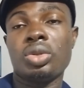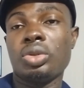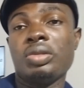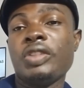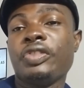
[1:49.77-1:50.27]

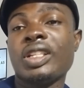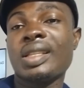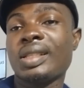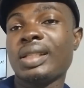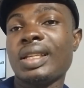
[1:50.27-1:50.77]
So if
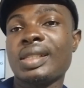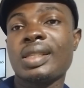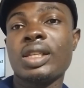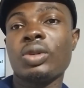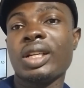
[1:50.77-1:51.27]

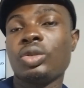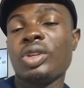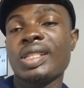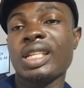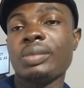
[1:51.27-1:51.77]
let's say you are
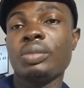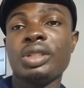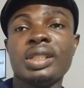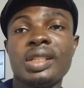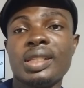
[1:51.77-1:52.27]
interested in
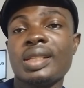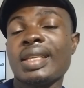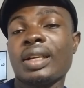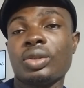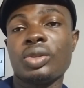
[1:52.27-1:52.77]
maybe
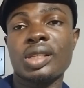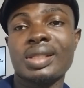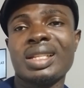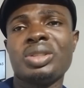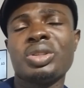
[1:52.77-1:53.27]
disease
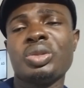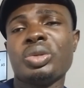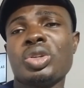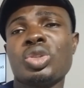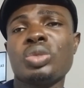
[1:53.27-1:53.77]
diagnostics, then you
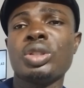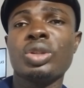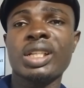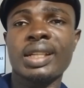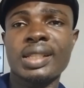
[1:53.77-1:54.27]
could also be
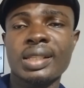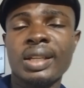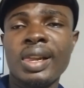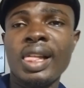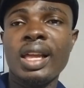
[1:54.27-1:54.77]
looking at
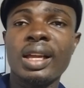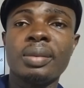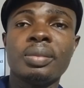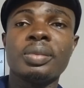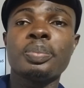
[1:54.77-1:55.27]

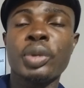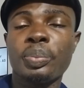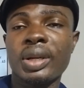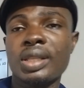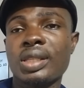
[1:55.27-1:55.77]

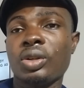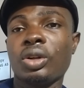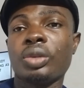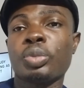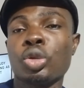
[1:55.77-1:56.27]

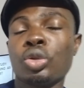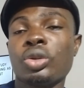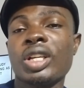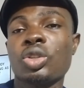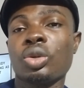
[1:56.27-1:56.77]
papers or
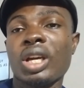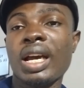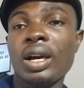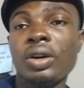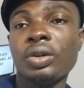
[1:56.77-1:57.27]
tutorials
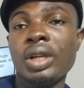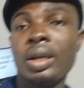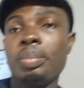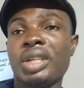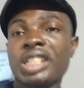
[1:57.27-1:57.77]
on how
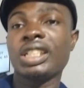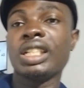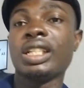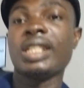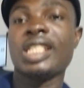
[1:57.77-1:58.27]

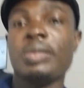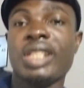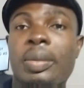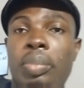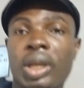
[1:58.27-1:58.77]
machine learning is
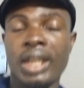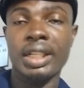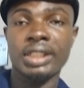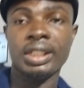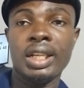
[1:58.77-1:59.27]
being
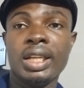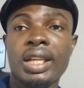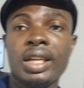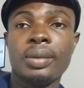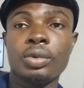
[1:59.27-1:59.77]
applied
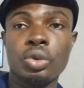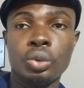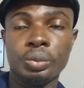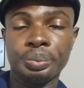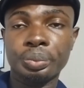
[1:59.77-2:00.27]

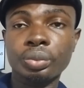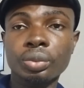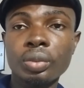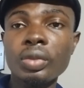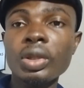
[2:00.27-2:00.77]
to
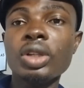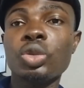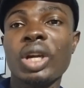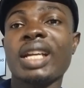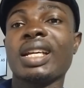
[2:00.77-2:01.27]

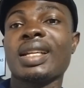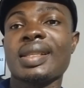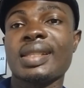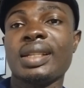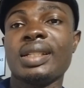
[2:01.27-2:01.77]
try and
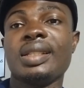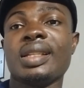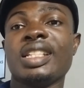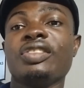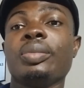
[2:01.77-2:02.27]
understand
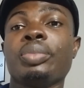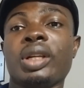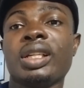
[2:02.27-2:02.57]
disease and even